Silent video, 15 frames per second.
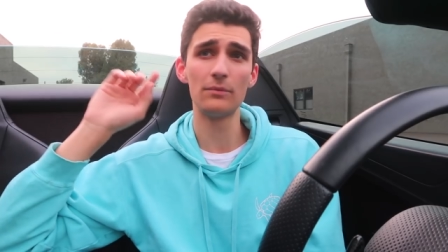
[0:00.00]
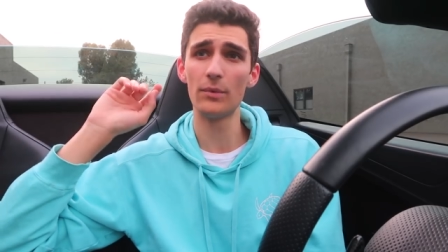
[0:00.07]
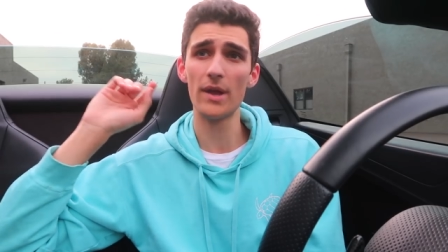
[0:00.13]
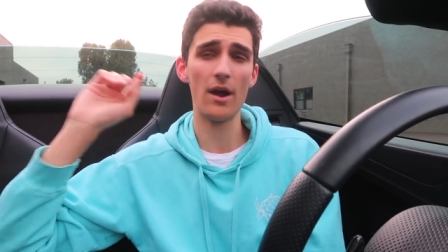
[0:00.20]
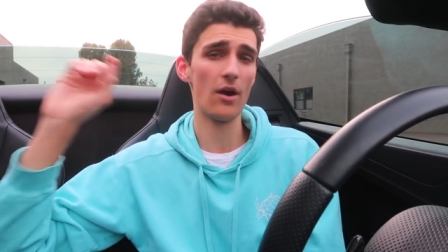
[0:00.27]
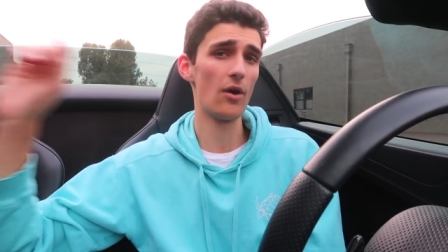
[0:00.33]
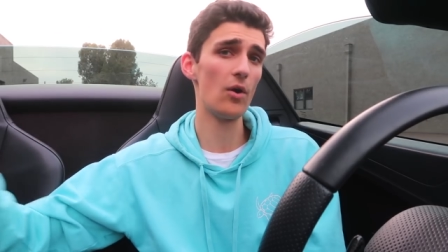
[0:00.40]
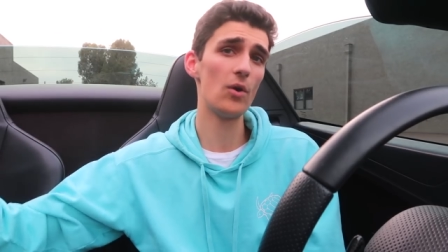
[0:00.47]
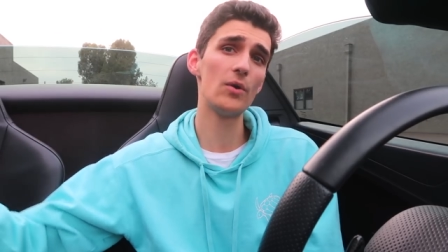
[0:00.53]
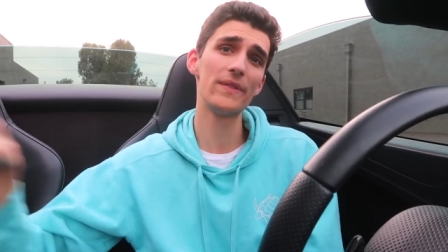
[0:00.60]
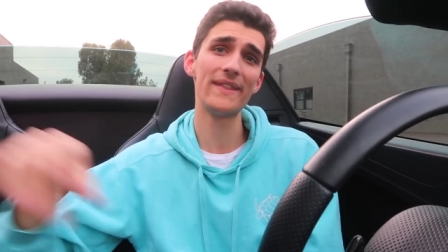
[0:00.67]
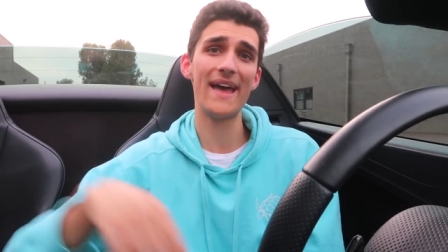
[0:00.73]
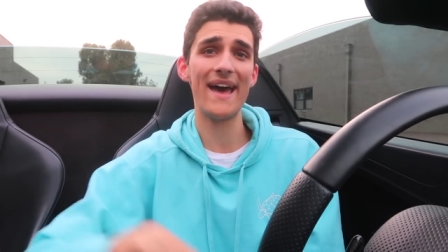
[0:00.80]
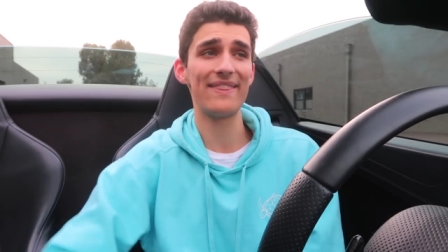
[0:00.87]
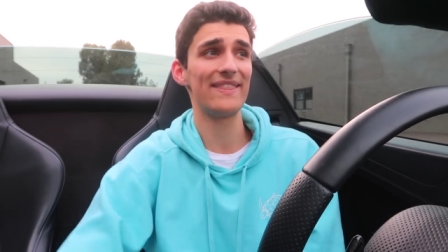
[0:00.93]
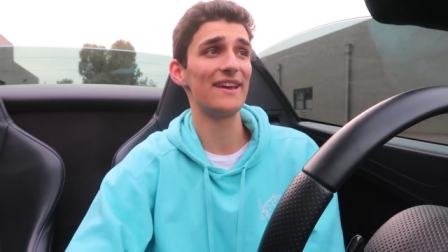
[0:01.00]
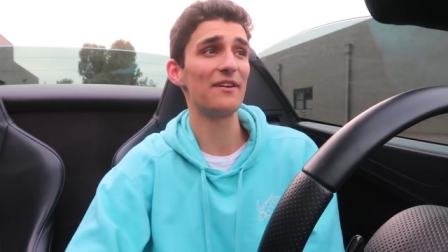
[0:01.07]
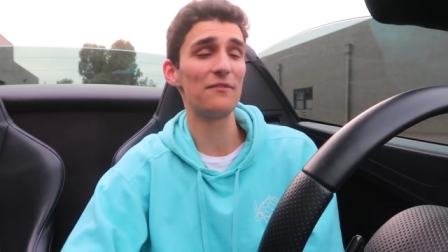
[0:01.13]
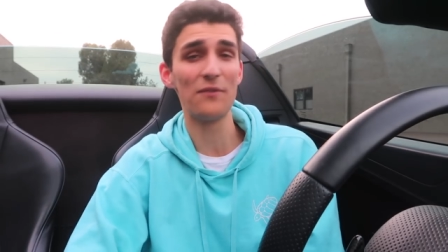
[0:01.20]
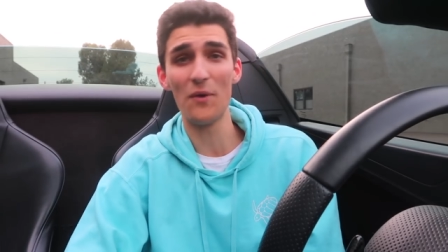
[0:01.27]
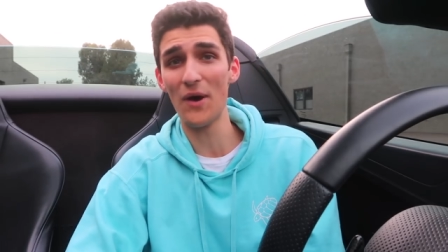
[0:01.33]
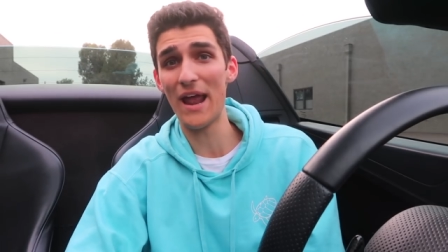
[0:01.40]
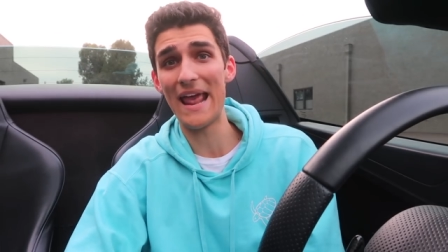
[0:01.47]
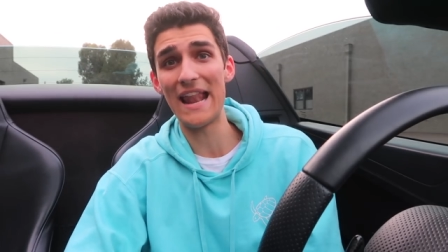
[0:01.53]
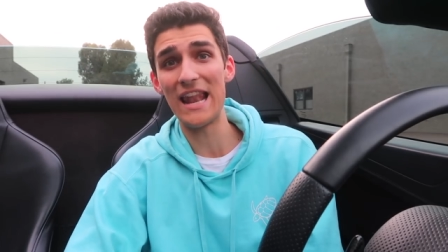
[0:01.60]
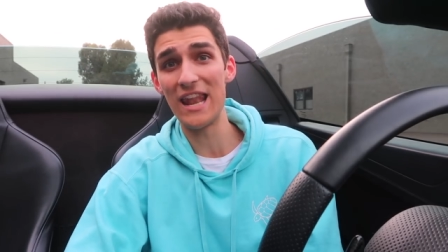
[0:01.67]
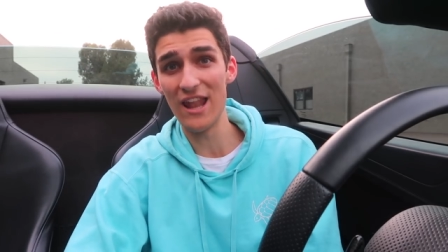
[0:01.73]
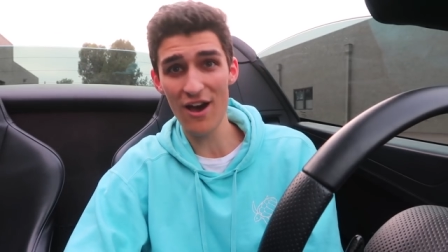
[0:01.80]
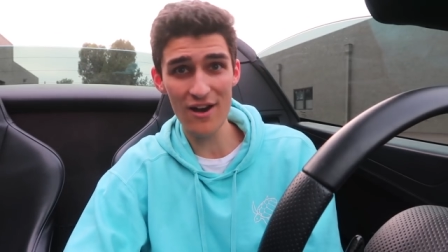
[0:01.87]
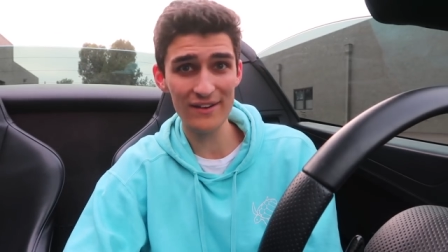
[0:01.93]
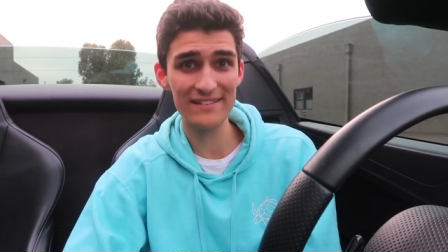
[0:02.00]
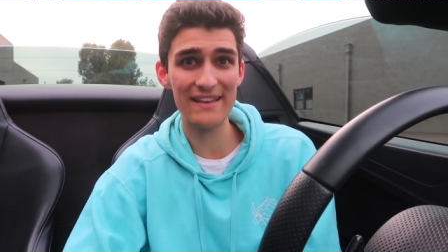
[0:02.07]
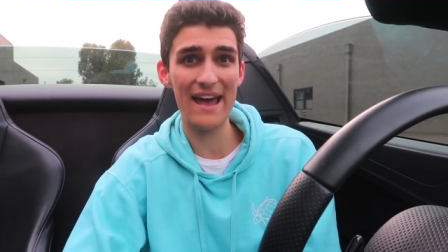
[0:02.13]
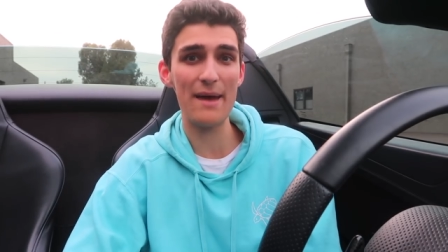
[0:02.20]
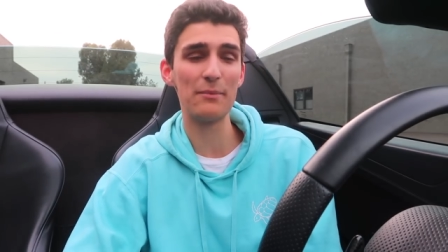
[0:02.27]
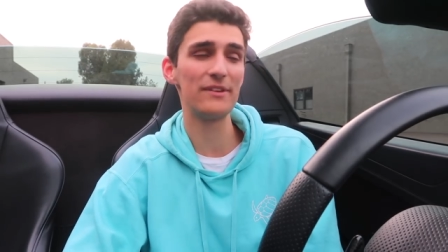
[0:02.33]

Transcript: We are holding that thing for a long time.